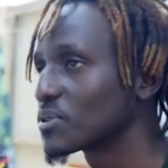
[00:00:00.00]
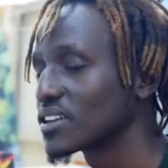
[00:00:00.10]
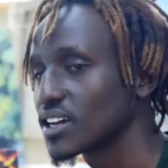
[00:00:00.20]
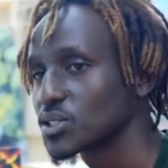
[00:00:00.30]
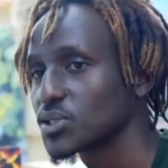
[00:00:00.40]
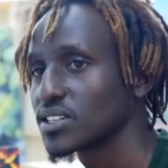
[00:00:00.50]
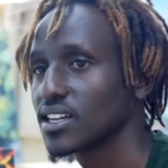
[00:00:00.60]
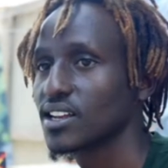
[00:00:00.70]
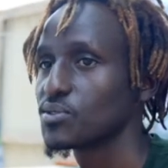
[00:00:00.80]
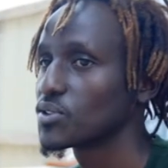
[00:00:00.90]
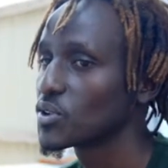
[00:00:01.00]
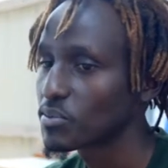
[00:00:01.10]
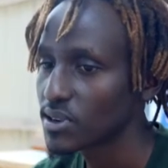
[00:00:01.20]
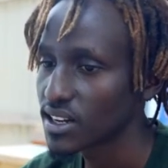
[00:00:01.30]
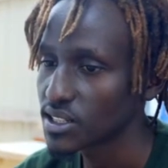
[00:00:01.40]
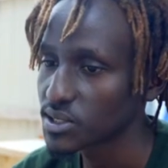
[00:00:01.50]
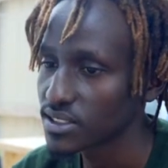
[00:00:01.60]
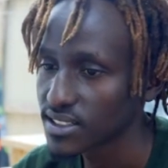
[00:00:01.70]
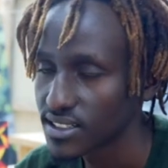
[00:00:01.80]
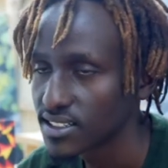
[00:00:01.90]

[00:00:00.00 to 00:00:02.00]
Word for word: production and video production.